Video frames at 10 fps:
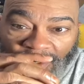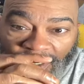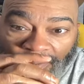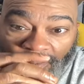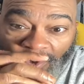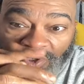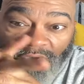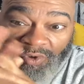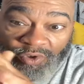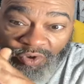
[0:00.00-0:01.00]
and
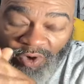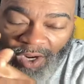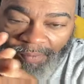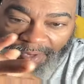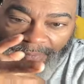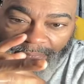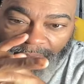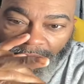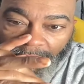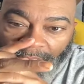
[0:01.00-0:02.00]
emotional trauma.
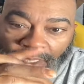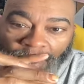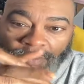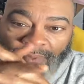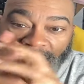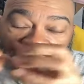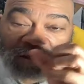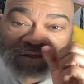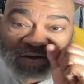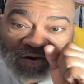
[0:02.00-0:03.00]

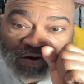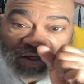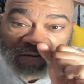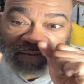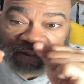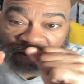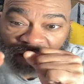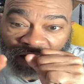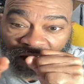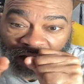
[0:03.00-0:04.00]
Because Christmas
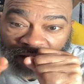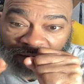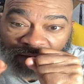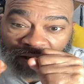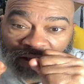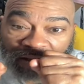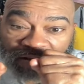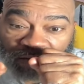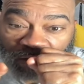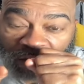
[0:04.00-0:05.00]
time is
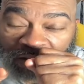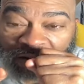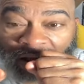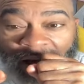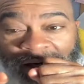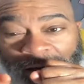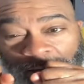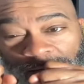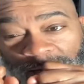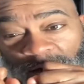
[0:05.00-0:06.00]
the one time that
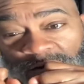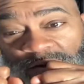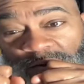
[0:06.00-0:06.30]
most